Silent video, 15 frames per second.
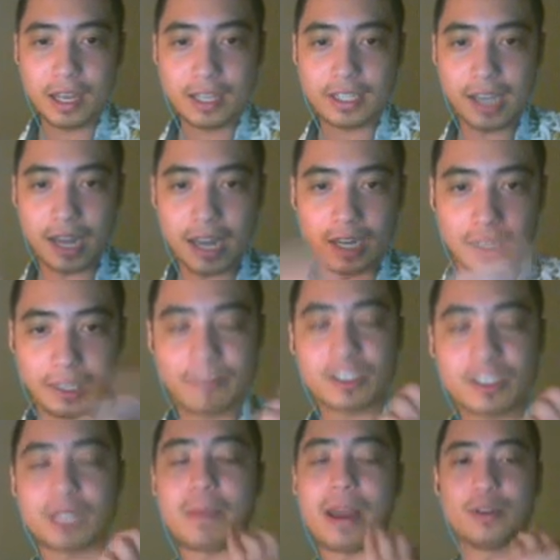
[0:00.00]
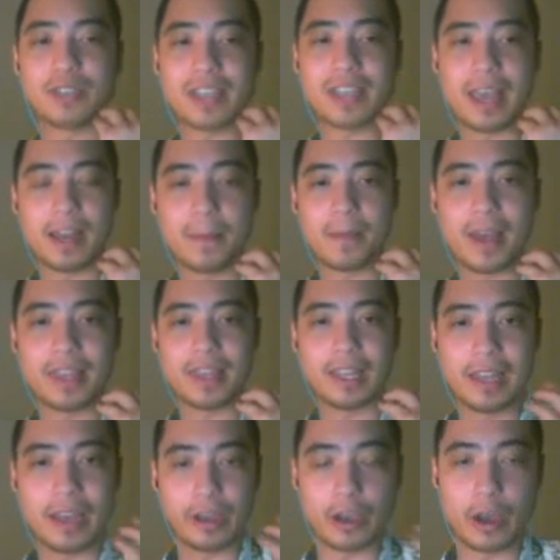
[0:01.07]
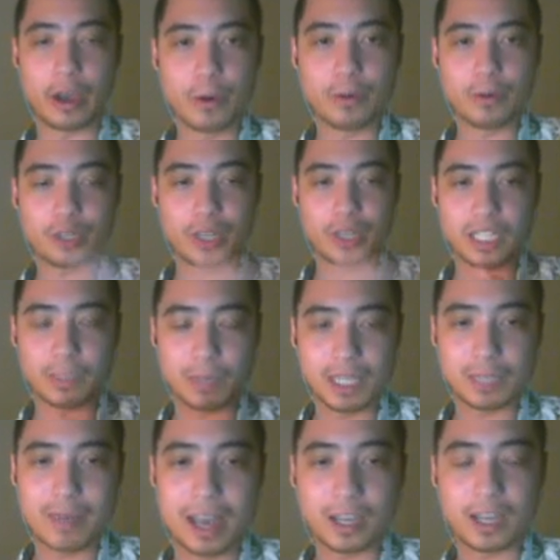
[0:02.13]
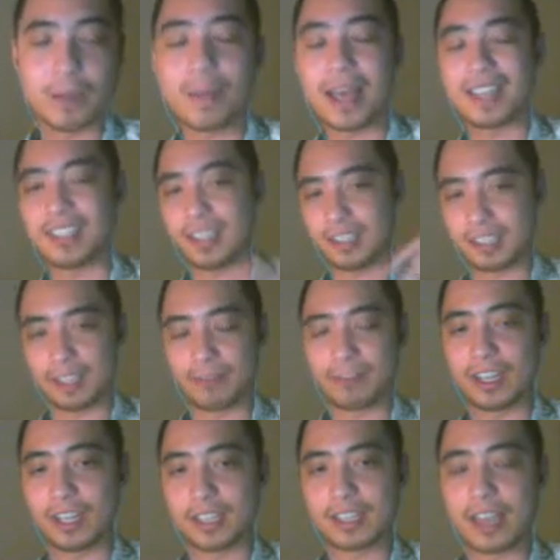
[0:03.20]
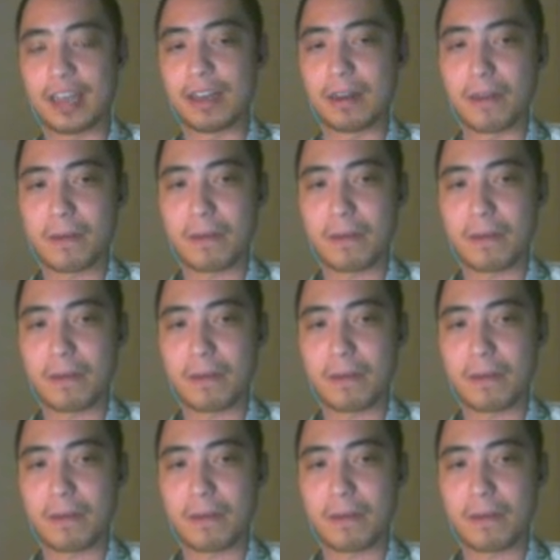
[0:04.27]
to kind of lift Spyro's head up and then let go so he speeds back up as he's lifting his head.